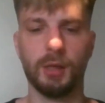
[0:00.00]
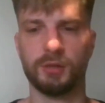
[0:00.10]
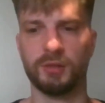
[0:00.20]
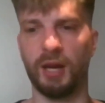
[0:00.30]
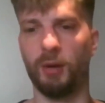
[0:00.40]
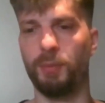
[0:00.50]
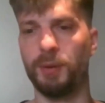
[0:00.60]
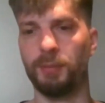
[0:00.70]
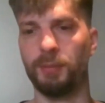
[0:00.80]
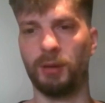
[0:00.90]
to help
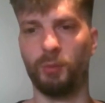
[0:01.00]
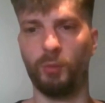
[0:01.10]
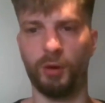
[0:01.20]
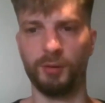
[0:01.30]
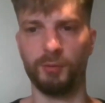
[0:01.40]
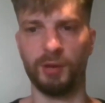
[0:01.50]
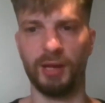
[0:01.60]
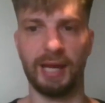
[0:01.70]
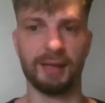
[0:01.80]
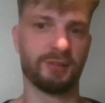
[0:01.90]
people unwind and
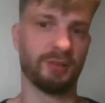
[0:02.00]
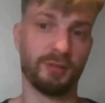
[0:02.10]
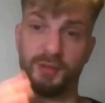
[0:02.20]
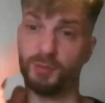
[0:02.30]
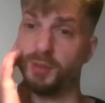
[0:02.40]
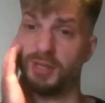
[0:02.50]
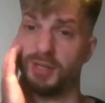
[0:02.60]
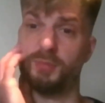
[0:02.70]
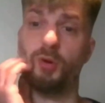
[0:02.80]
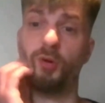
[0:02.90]
relax, and I think we
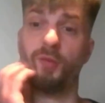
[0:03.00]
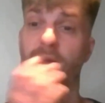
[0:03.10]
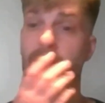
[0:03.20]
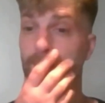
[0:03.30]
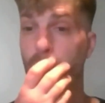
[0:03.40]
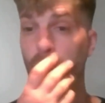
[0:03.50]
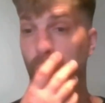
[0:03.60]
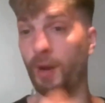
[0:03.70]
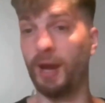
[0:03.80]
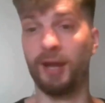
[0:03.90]
need more of that and more
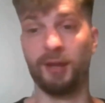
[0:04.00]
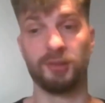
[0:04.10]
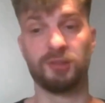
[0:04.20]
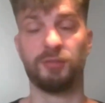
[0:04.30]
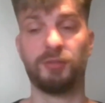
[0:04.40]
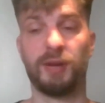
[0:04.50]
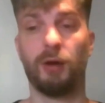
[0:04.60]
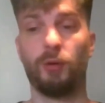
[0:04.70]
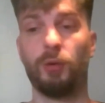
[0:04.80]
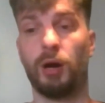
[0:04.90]
awareness of
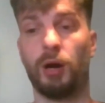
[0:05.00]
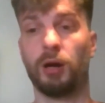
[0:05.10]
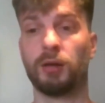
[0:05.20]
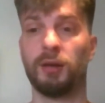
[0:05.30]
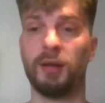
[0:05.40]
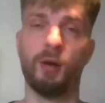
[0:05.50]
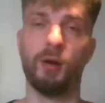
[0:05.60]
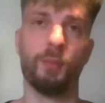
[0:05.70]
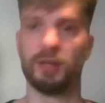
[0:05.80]
how art can help.